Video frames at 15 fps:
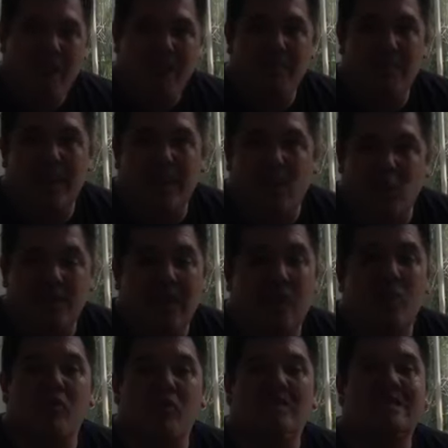because he
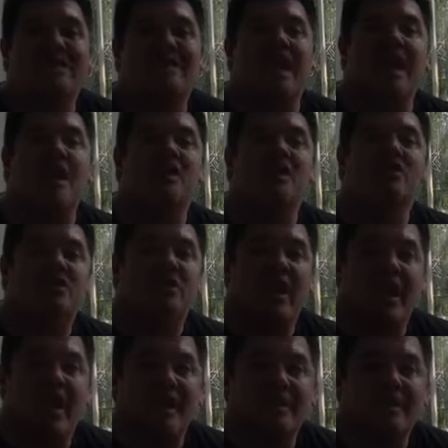was saying
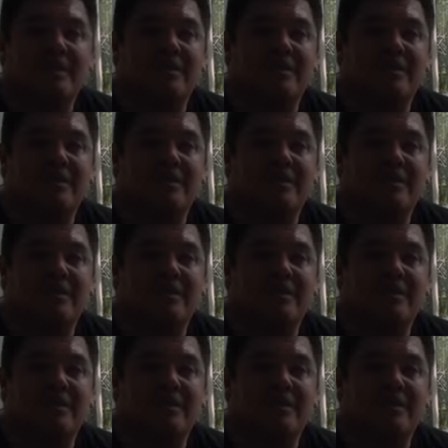yes